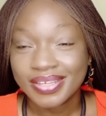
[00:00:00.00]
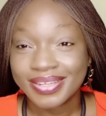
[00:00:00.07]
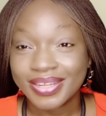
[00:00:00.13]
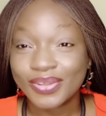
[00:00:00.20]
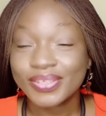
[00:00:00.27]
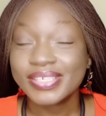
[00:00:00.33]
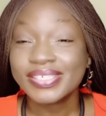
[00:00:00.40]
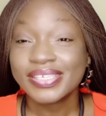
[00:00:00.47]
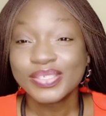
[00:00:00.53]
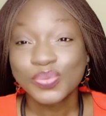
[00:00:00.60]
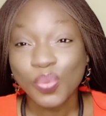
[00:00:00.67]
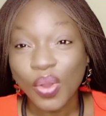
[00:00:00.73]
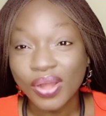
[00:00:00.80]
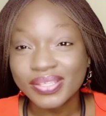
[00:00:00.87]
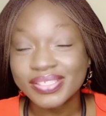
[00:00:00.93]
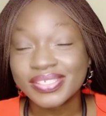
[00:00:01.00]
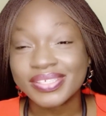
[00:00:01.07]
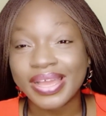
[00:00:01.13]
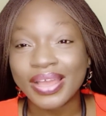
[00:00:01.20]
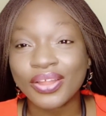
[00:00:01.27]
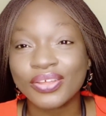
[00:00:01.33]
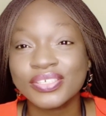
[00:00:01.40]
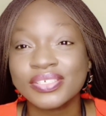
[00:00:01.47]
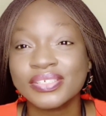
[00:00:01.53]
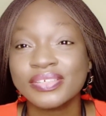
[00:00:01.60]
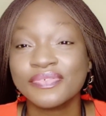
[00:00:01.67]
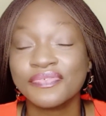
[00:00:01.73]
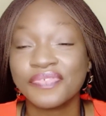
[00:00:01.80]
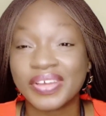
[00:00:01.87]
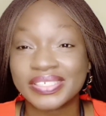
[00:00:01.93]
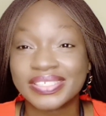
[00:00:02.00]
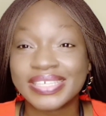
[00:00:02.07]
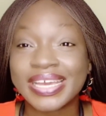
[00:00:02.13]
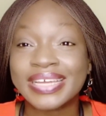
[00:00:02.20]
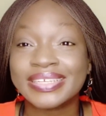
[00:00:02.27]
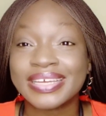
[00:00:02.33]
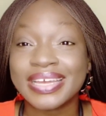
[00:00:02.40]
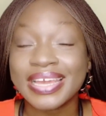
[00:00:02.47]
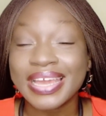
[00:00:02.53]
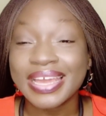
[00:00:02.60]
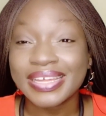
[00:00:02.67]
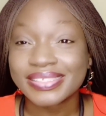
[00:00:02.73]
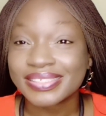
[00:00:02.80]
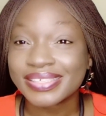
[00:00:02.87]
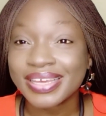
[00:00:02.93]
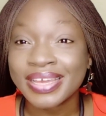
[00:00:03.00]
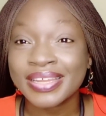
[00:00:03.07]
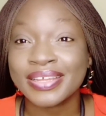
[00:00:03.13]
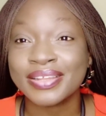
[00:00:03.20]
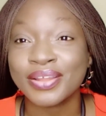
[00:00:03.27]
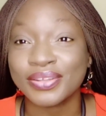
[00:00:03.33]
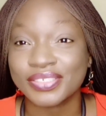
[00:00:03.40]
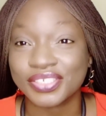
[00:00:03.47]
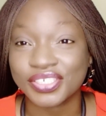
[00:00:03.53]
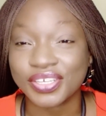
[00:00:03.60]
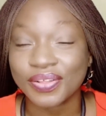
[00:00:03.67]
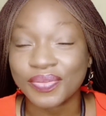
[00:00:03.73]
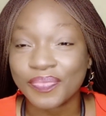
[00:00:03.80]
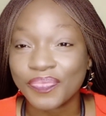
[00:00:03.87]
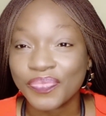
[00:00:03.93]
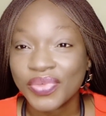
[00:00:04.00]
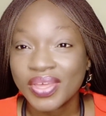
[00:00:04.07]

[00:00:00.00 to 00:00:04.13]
Now, this is what psychological first aid is in a nutshell.